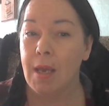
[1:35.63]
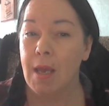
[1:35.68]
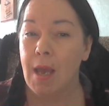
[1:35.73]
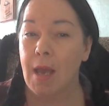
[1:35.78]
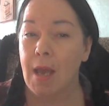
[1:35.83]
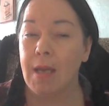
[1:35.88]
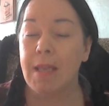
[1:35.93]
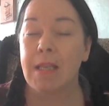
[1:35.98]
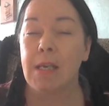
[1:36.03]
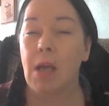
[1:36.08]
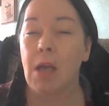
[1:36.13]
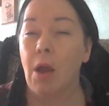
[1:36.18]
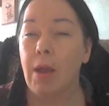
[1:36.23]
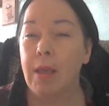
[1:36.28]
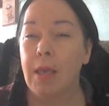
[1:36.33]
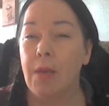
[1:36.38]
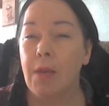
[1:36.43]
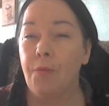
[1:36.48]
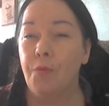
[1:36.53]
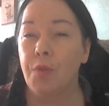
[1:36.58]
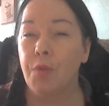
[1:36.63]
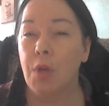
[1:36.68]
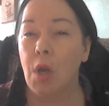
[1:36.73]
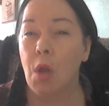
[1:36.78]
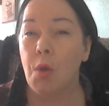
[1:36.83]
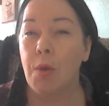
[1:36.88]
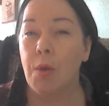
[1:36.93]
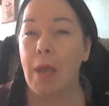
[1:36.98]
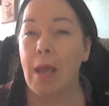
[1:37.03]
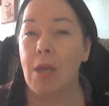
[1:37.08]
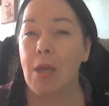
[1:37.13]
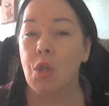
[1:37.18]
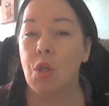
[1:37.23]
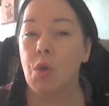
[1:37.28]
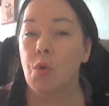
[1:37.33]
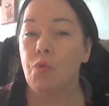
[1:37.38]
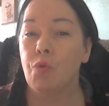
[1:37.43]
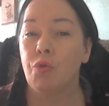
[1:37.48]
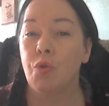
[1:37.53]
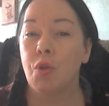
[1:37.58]
and his liking for the
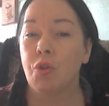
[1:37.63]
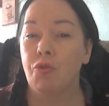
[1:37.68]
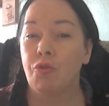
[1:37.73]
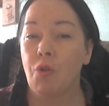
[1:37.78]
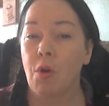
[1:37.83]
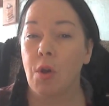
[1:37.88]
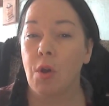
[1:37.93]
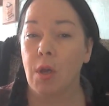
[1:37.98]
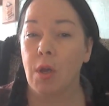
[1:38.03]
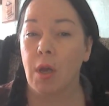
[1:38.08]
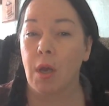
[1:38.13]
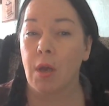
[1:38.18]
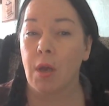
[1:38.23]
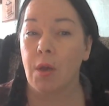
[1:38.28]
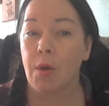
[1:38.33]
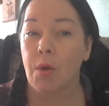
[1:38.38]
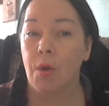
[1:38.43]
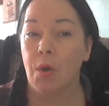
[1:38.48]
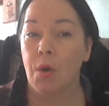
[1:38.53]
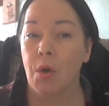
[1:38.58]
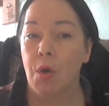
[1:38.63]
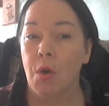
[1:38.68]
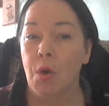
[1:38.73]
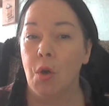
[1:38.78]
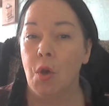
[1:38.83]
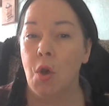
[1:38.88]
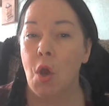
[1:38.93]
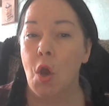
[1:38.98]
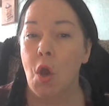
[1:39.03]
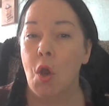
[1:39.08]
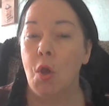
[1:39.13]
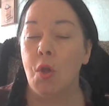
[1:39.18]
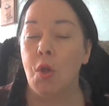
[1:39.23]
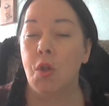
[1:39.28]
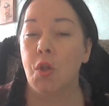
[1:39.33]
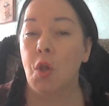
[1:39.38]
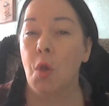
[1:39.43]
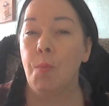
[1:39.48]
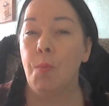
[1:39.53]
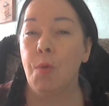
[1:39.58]
location grew stronger,
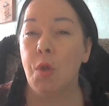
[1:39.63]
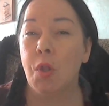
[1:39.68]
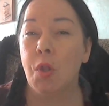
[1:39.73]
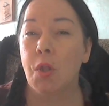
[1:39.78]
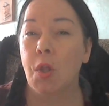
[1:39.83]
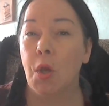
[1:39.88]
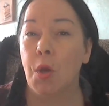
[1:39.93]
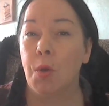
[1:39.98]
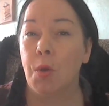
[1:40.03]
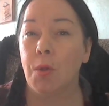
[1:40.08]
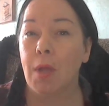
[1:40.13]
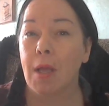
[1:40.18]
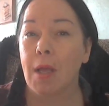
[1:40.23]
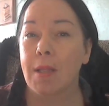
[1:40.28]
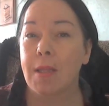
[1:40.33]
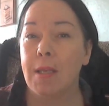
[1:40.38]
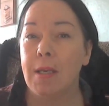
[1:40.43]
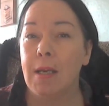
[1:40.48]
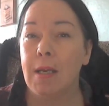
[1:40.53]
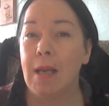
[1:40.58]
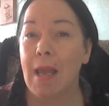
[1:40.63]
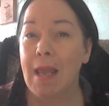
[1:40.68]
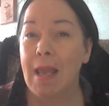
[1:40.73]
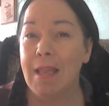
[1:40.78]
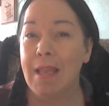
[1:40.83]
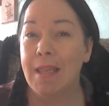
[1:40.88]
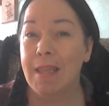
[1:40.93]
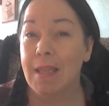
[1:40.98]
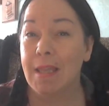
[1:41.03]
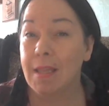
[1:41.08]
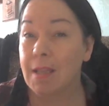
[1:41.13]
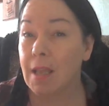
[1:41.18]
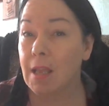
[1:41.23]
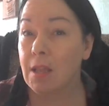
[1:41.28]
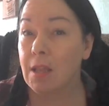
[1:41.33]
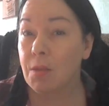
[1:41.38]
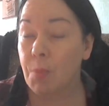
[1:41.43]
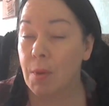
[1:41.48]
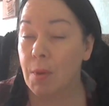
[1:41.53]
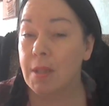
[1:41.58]
so much so that in late
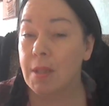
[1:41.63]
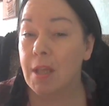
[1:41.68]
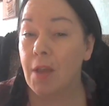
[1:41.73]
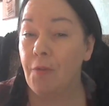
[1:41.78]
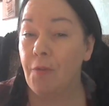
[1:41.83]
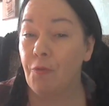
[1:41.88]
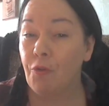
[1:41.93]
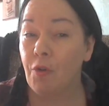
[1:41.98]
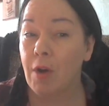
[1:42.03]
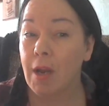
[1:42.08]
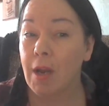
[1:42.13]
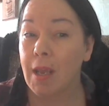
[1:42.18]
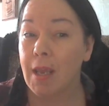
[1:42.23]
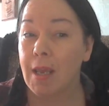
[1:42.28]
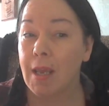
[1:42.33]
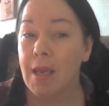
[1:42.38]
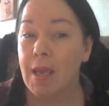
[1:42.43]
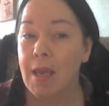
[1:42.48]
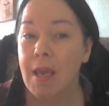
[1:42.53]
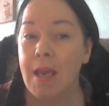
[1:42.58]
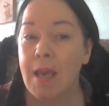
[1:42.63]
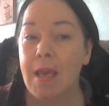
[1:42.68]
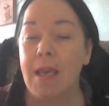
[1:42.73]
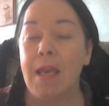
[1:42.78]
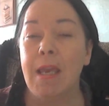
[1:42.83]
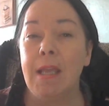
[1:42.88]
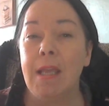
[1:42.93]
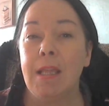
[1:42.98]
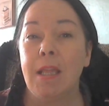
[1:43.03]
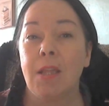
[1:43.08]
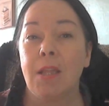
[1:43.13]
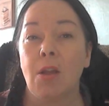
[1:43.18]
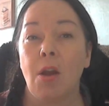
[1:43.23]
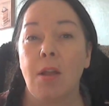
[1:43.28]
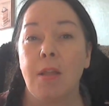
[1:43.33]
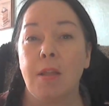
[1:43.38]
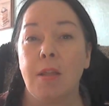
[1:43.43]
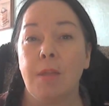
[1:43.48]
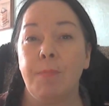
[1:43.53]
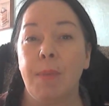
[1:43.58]
sixteen twenty-three, he
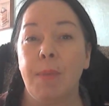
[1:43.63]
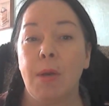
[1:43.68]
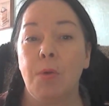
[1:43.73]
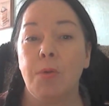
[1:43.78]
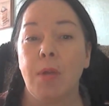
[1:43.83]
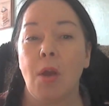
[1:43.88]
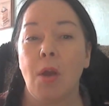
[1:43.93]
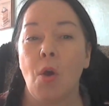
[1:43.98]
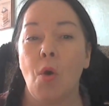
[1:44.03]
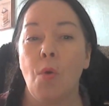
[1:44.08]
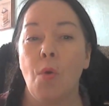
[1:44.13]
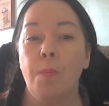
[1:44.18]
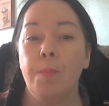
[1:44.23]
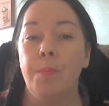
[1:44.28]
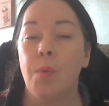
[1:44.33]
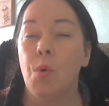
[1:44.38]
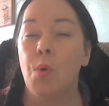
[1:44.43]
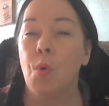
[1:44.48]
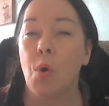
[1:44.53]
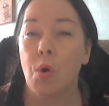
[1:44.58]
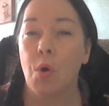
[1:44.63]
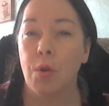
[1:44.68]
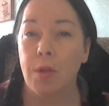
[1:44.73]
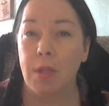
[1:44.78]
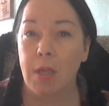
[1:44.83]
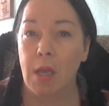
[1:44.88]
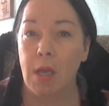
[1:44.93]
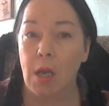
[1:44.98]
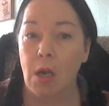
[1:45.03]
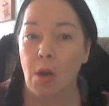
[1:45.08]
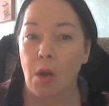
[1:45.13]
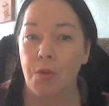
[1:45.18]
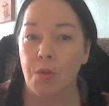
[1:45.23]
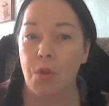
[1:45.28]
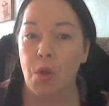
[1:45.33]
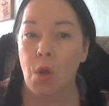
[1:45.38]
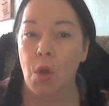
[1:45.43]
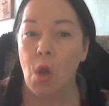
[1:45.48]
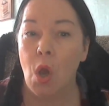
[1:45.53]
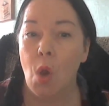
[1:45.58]
decided to build a humble hunting
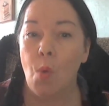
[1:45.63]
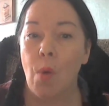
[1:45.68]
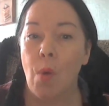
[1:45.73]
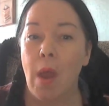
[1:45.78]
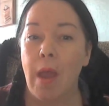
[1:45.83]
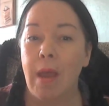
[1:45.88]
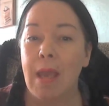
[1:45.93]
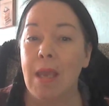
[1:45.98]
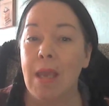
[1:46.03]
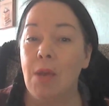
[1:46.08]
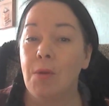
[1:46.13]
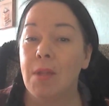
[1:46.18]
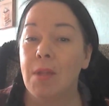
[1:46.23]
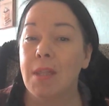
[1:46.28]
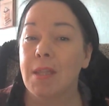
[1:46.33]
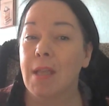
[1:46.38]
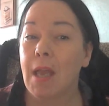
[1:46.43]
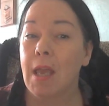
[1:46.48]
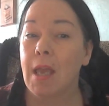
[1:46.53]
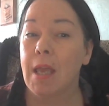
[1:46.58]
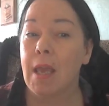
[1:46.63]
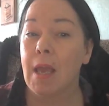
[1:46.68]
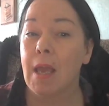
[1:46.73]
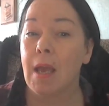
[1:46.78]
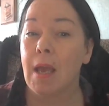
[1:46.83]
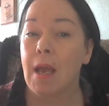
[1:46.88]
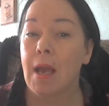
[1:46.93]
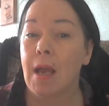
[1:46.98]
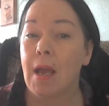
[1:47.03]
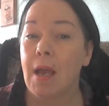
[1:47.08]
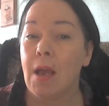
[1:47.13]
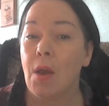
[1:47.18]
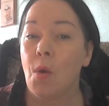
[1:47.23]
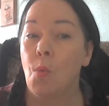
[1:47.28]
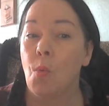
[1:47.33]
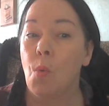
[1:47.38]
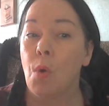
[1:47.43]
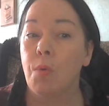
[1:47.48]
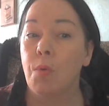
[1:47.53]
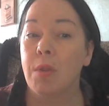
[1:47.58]
lodge where he could stay
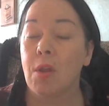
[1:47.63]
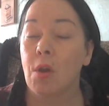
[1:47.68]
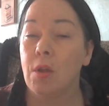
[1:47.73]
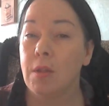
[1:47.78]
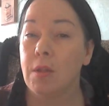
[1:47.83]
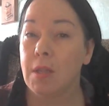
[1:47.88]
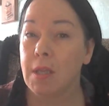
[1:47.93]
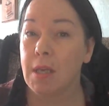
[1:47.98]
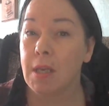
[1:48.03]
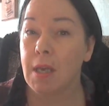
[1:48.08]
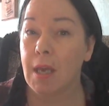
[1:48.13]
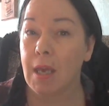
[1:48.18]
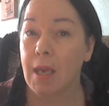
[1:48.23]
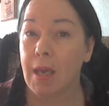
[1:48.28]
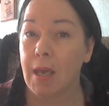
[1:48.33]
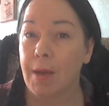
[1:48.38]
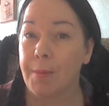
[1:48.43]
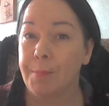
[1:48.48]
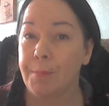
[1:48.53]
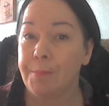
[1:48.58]
whilst hunting here.